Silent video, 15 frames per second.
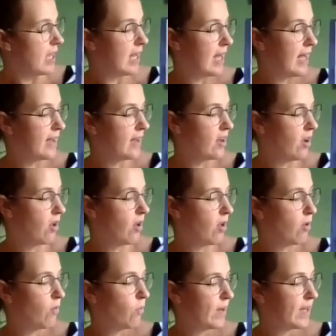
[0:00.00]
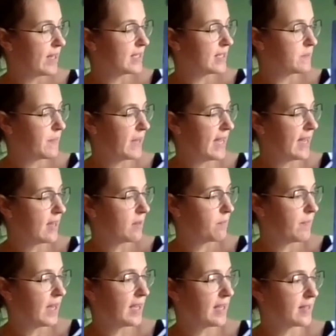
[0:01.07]
I always pack
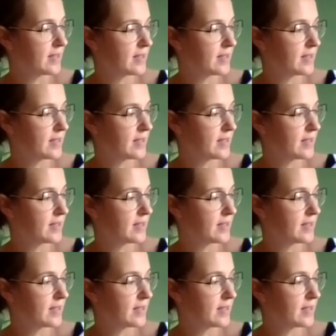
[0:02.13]
my